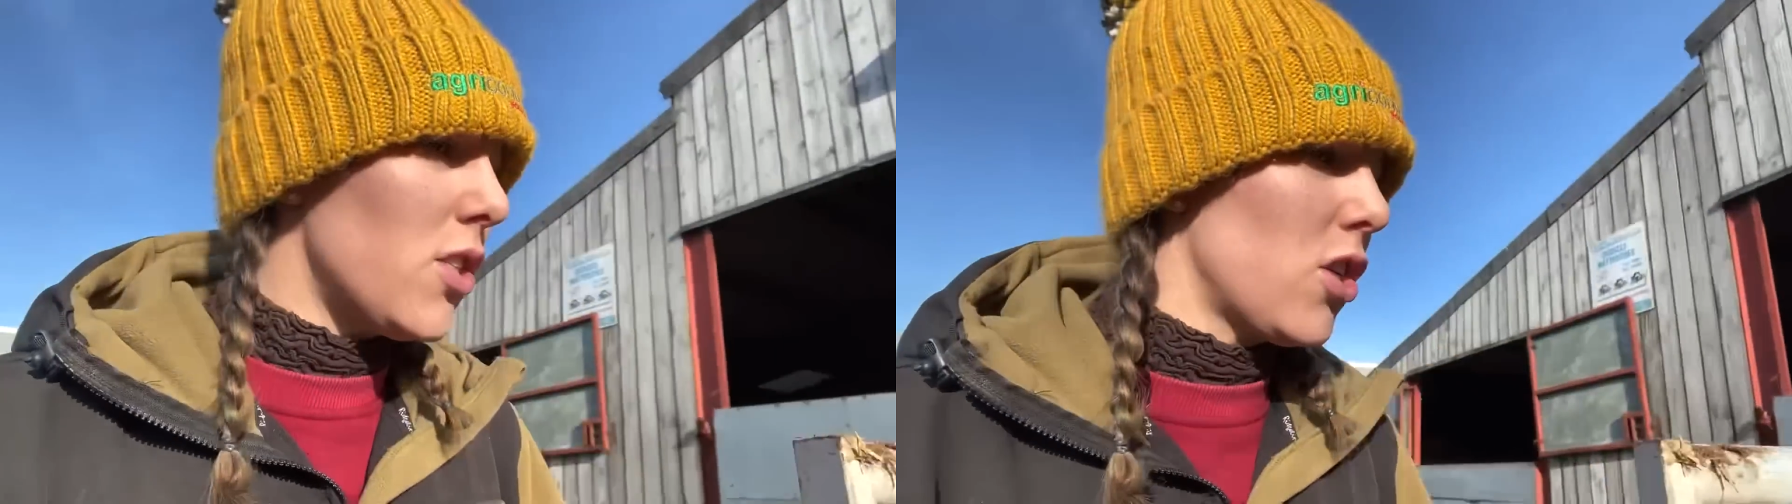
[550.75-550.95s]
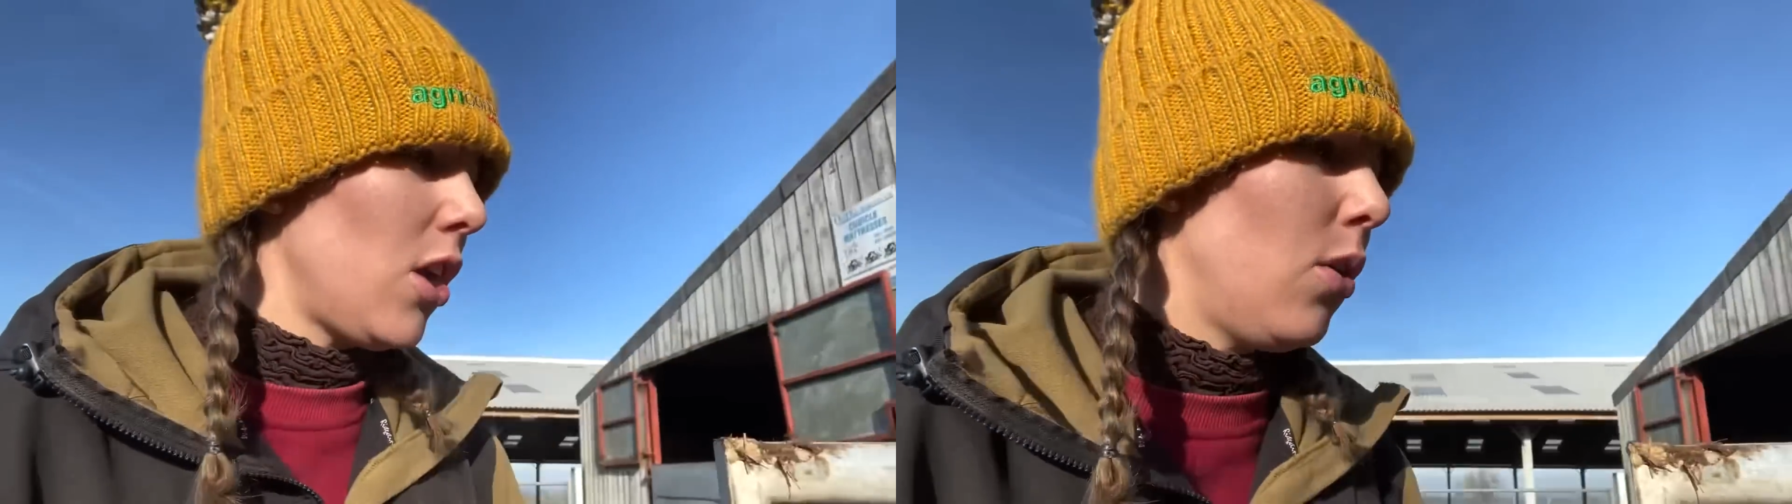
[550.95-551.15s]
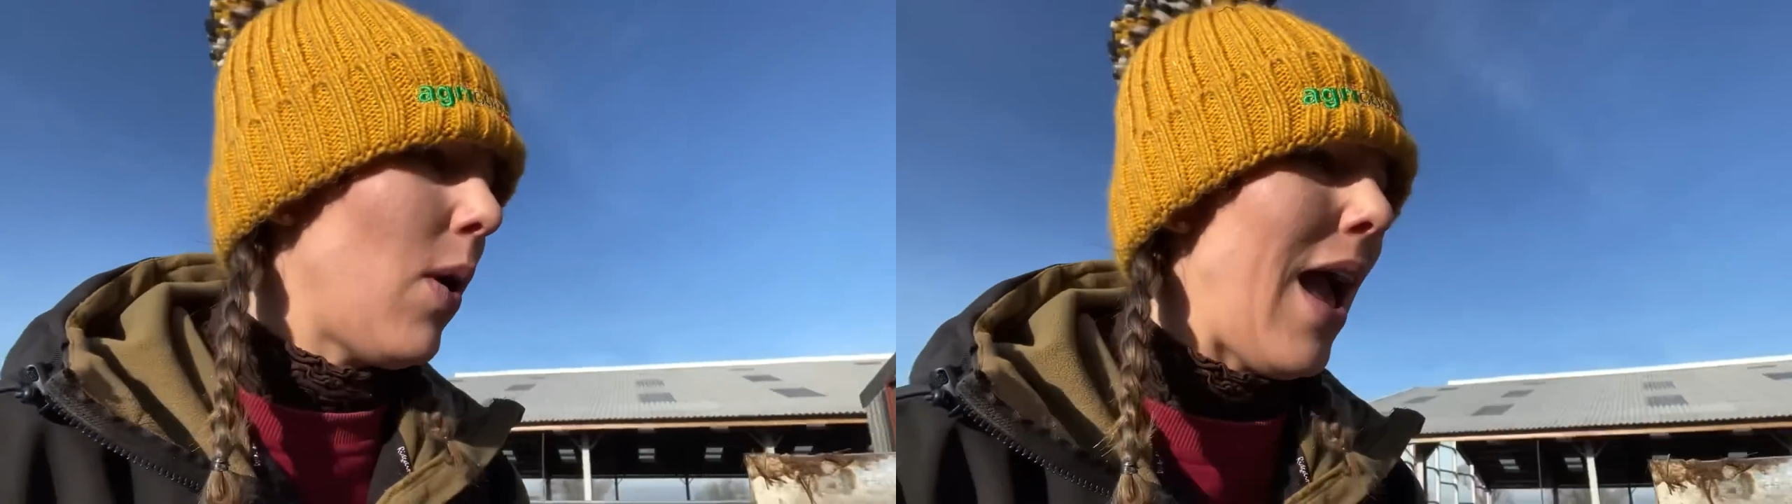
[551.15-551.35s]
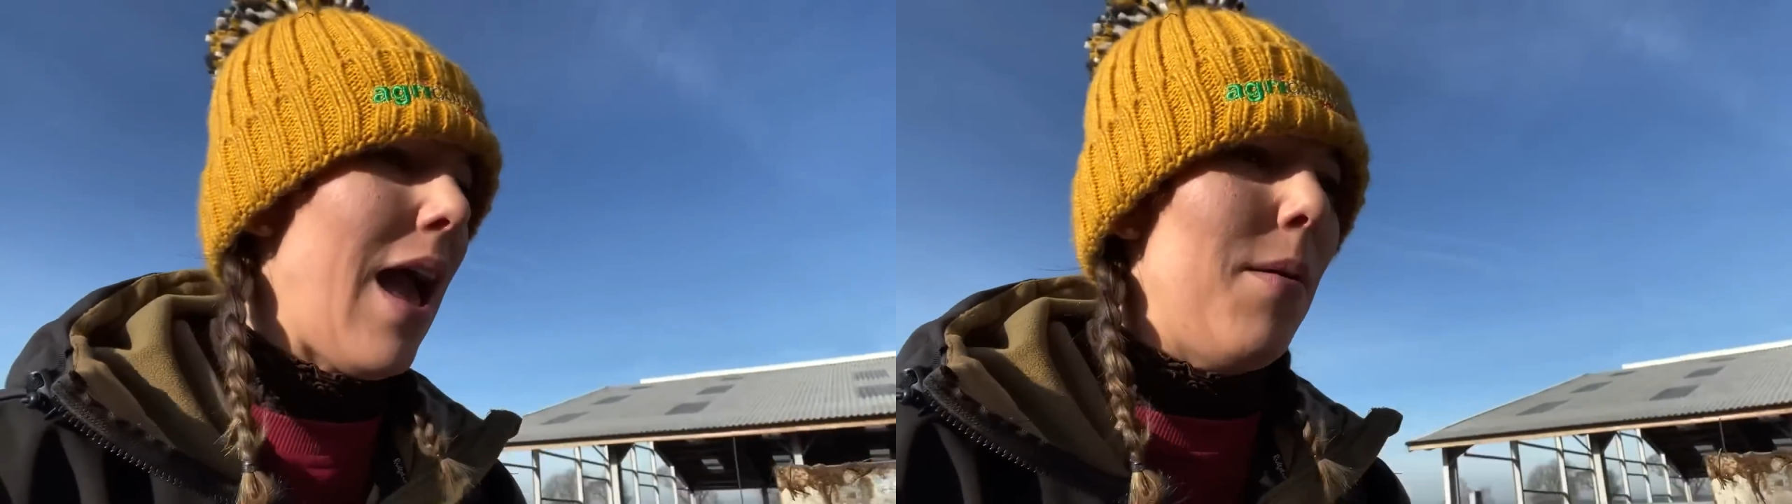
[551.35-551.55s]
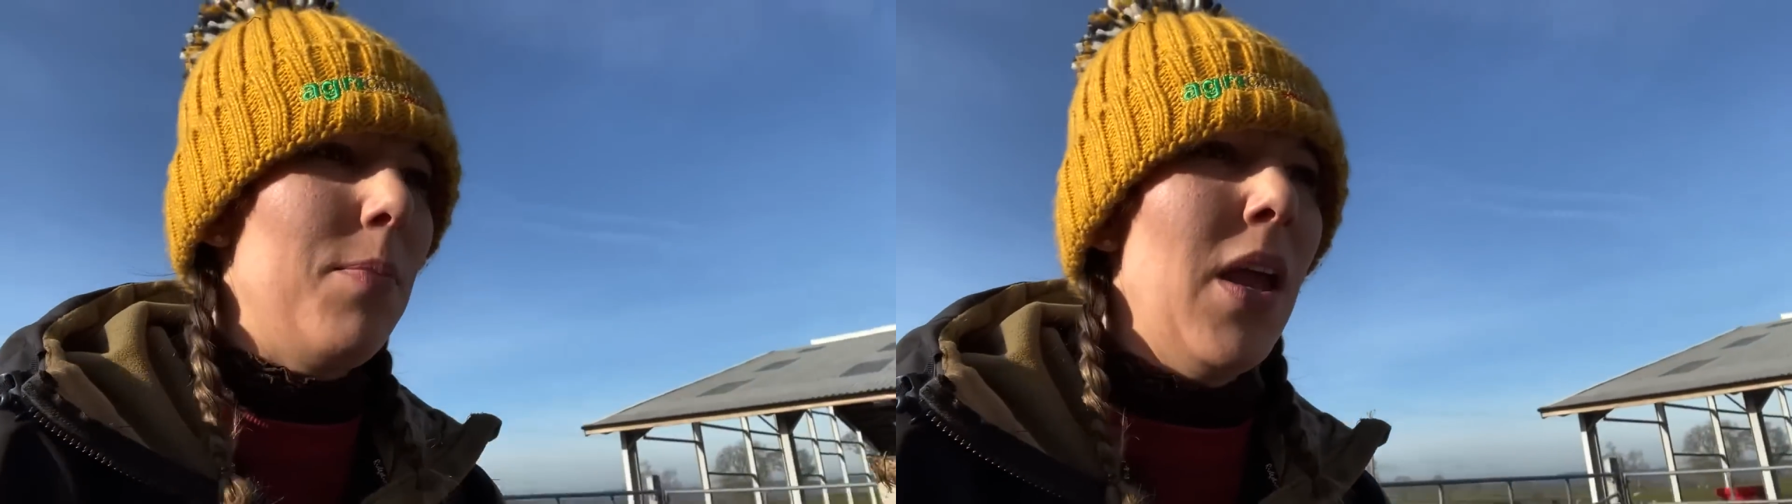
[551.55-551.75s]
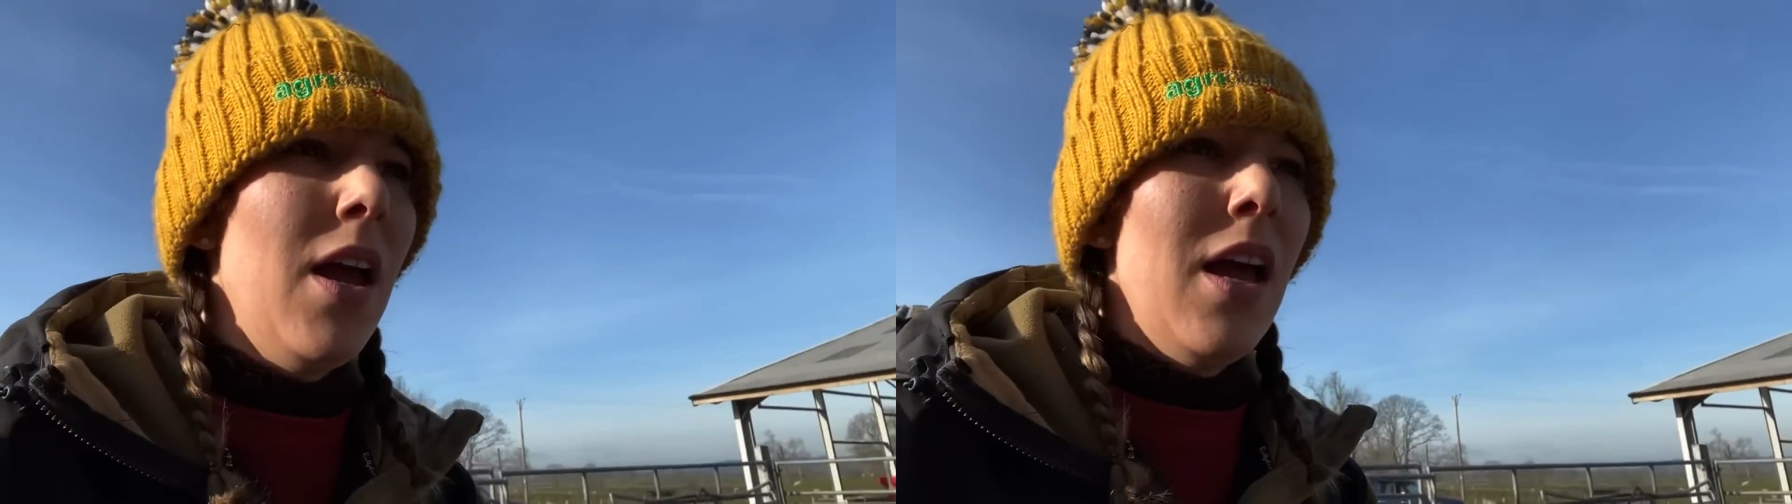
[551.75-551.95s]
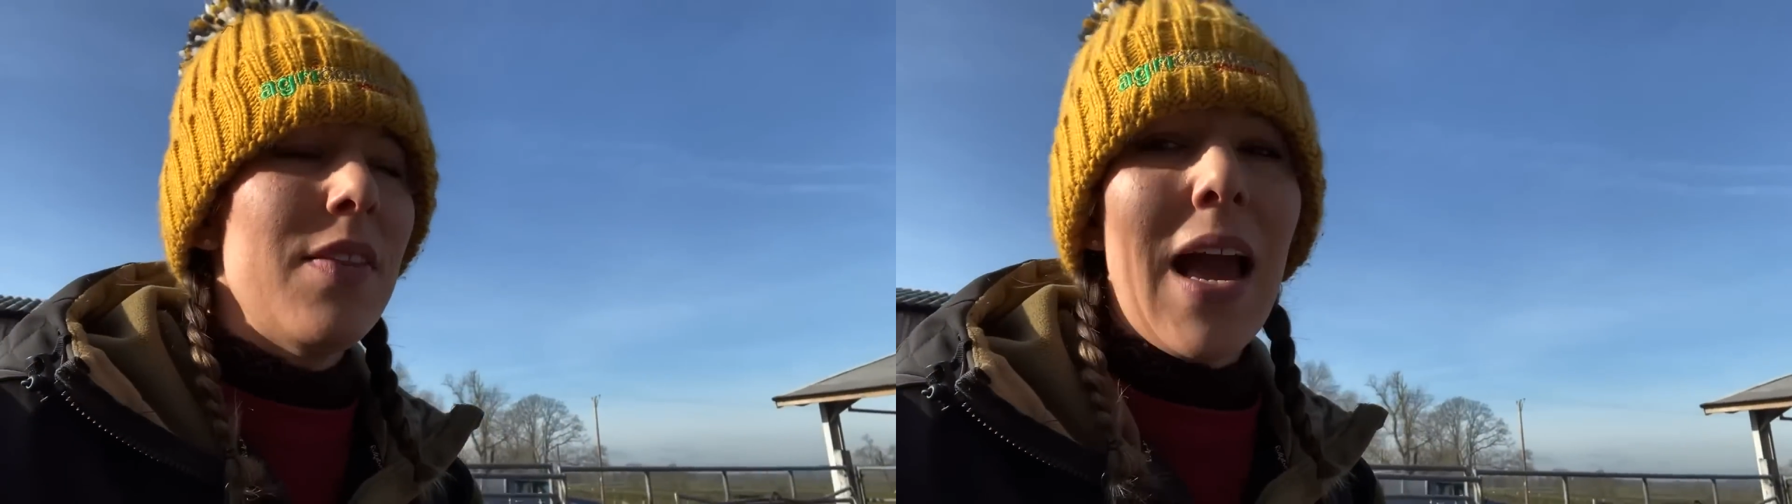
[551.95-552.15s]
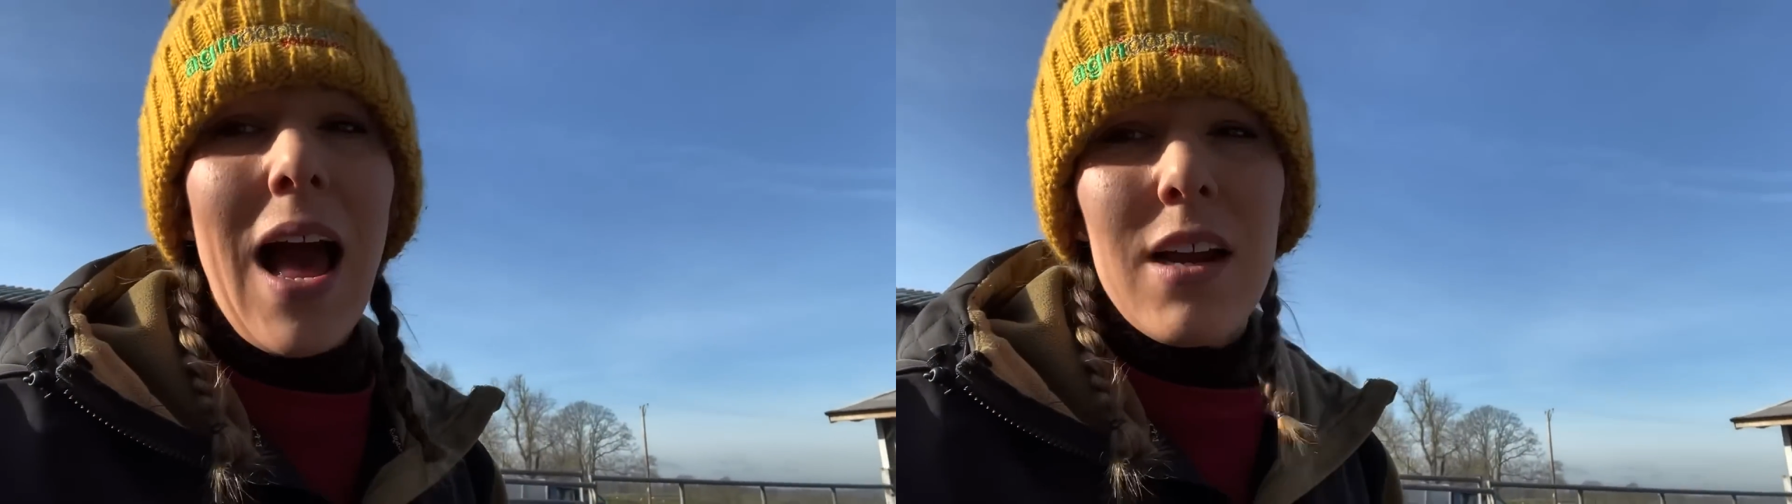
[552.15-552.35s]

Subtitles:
to the